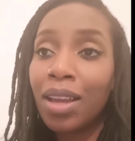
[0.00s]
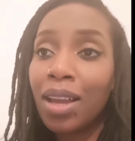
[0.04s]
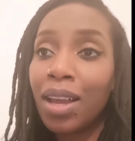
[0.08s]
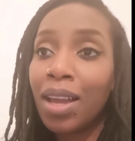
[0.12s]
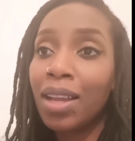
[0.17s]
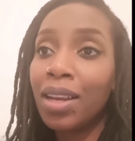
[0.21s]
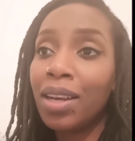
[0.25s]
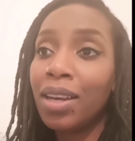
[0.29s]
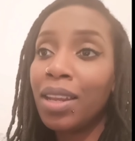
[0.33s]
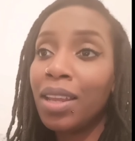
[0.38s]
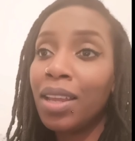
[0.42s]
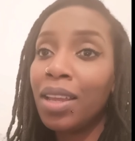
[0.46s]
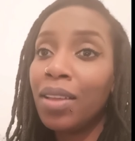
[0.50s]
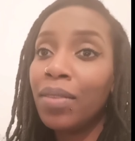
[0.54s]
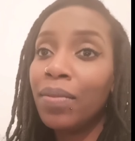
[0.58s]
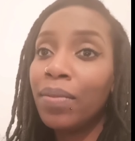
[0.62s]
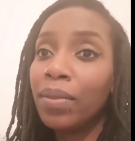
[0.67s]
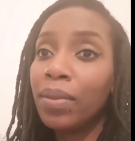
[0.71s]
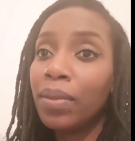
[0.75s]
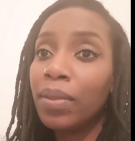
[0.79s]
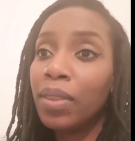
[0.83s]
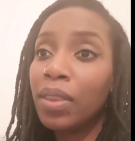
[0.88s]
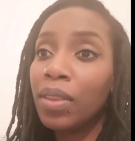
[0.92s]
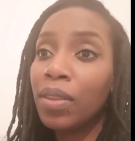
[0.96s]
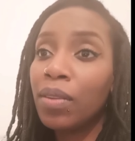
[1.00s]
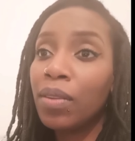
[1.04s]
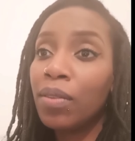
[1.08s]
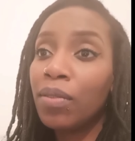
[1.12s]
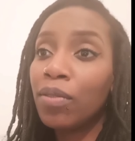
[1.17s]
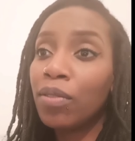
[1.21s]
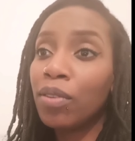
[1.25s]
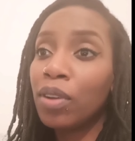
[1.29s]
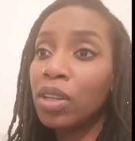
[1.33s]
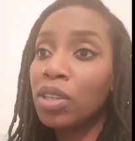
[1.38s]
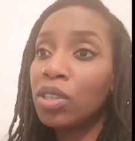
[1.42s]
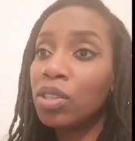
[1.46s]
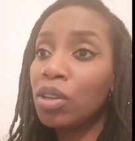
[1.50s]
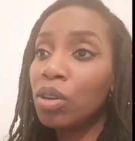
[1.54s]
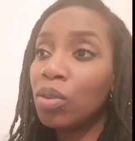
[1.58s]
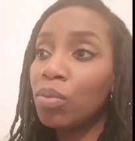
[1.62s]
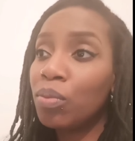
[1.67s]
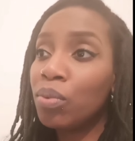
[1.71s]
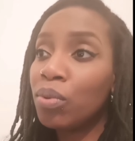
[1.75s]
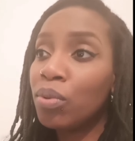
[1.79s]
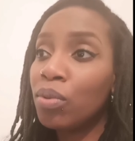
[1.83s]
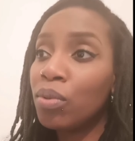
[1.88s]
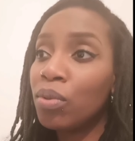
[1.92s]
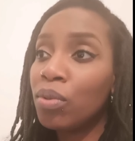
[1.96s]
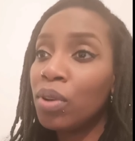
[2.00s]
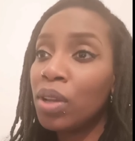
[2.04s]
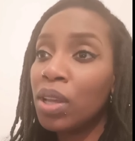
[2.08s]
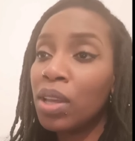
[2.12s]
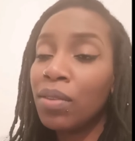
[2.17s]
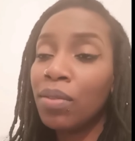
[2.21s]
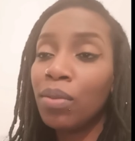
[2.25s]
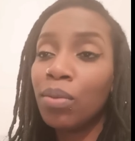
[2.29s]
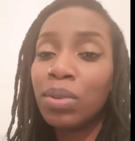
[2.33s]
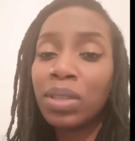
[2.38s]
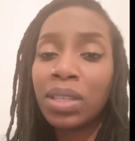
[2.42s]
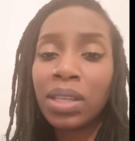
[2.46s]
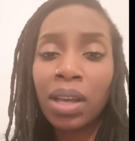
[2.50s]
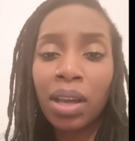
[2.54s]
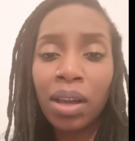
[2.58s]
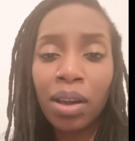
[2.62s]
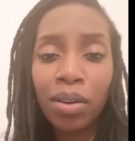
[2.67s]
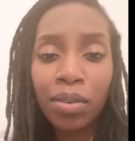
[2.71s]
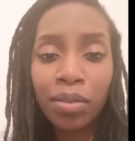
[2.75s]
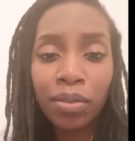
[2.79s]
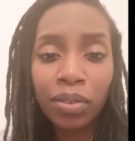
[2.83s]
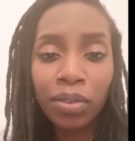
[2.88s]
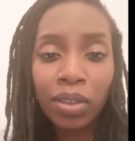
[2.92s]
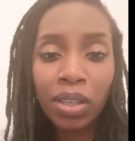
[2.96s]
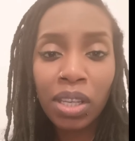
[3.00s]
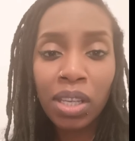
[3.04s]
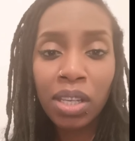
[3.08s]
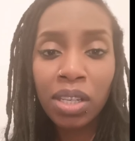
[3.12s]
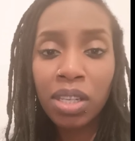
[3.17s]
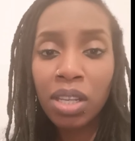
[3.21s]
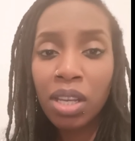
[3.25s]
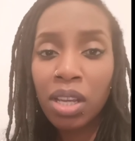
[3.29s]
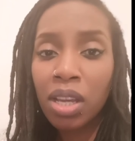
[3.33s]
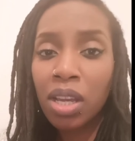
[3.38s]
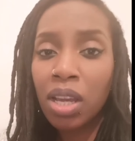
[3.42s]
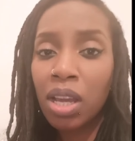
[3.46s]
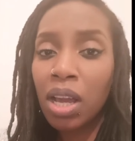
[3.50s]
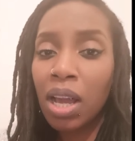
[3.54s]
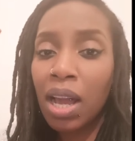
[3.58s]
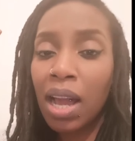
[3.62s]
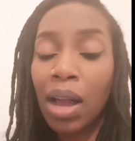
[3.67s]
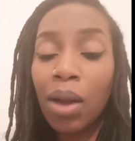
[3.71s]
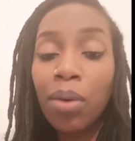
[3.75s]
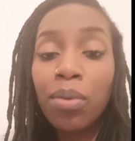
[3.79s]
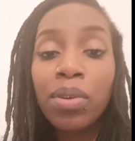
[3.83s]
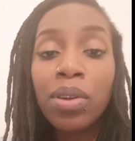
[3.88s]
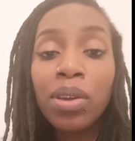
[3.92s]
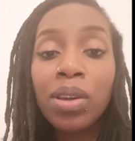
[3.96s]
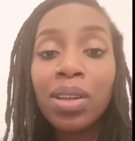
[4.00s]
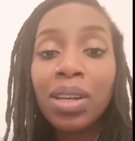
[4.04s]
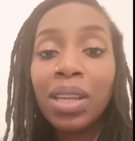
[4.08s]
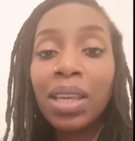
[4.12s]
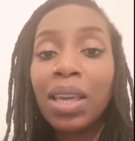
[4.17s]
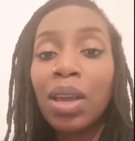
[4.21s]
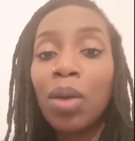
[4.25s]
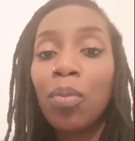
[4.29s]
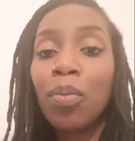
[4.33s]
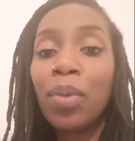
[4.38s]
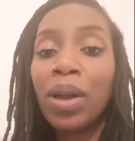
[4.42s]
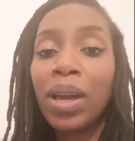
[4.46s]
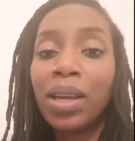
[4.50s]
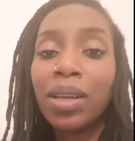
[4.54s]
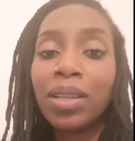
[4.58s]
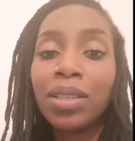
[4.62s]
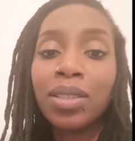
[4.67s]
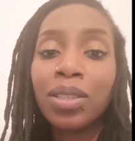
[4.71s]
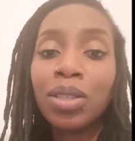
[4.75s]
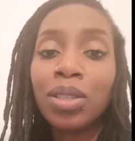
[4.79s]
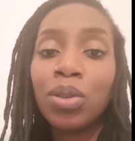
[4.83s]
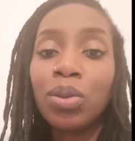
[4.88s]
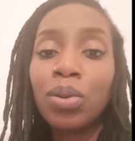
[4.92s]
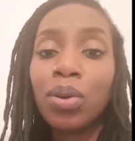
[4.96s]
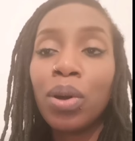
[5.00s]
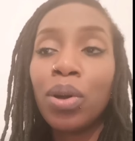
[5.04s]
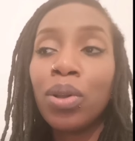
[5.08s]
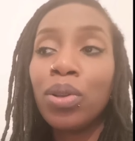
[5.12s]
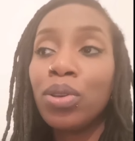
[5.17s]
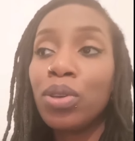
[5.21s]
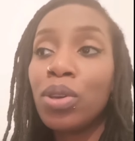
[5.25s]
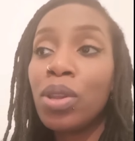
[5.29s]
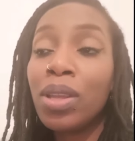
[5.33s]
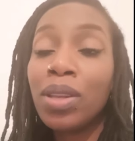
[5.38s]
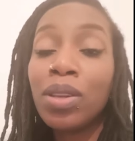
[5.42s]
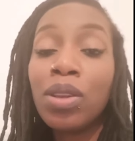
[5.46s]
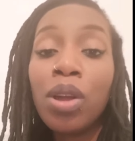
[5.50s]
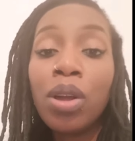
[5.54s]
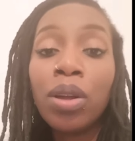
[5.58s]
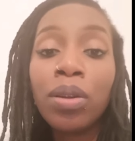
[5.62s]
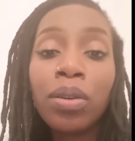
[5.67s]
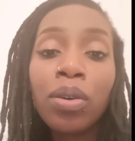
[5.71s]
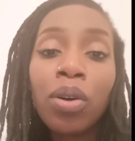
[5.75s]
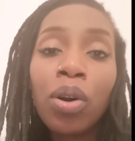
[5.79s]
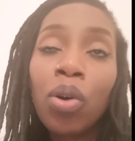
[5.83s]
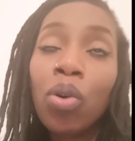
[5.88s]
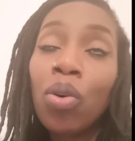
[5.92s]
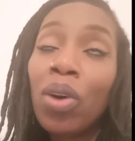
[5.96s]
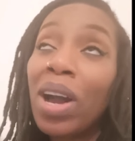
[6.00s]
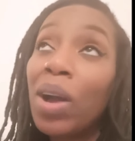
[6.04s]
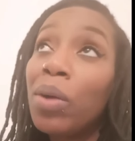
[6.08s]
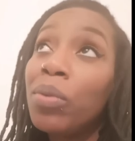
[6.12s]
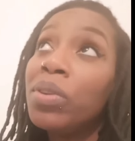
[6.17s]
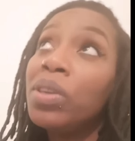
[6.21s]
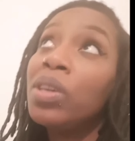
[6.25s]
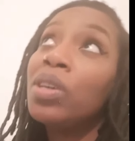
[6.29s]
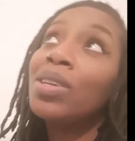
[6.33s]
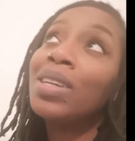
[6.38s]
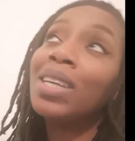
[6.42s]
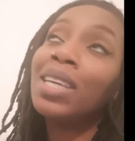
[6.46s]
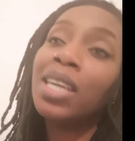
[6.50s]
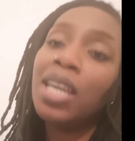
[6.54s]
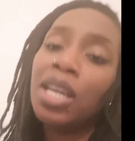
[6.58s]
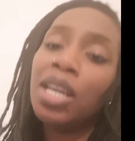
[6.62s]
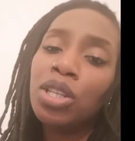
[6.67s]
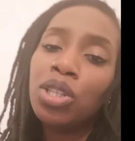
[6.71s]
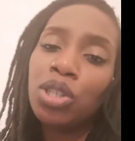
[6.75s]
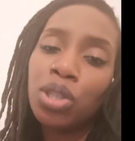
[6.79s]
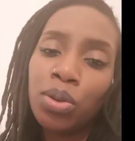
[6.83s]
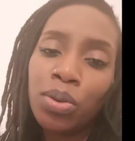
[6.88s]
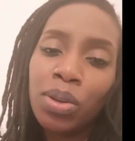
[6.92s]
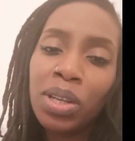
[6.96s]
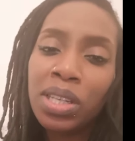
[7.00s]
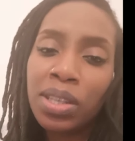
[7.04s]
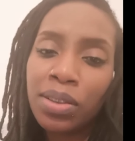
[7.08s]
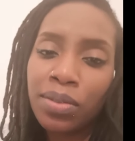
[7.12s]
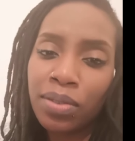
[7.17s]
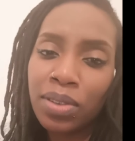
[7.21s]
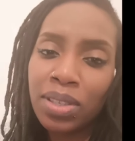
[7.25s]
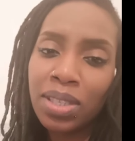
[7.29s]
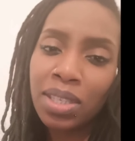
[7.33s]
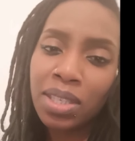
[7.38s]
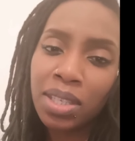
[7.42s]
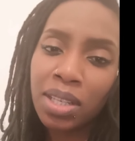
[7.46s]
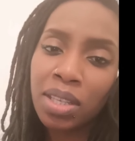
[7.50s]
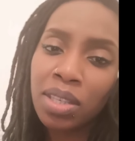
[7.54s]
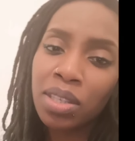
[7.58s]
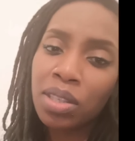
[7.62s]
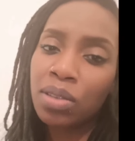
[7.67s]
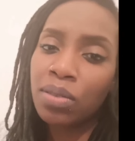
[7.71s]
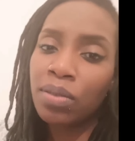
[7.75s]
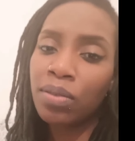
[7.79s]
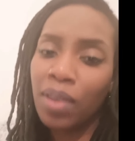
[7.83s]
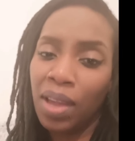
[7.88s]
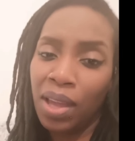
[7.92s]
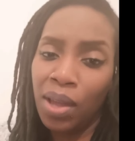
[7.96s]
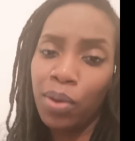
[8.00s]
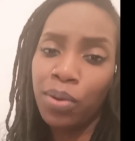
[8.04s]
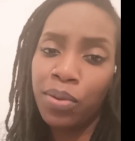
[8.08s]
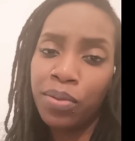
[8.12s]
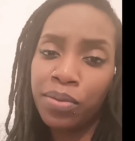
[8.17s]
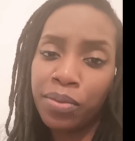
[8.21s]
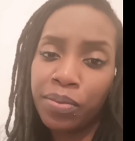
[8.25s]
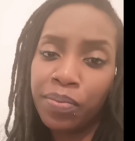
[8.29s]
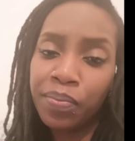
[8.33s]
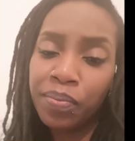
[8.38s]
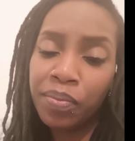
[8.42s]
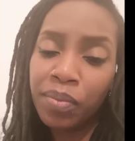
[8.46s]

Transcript: And for example, if it was a health need, how are you going to get back to or how are you going to get to a different sense of health?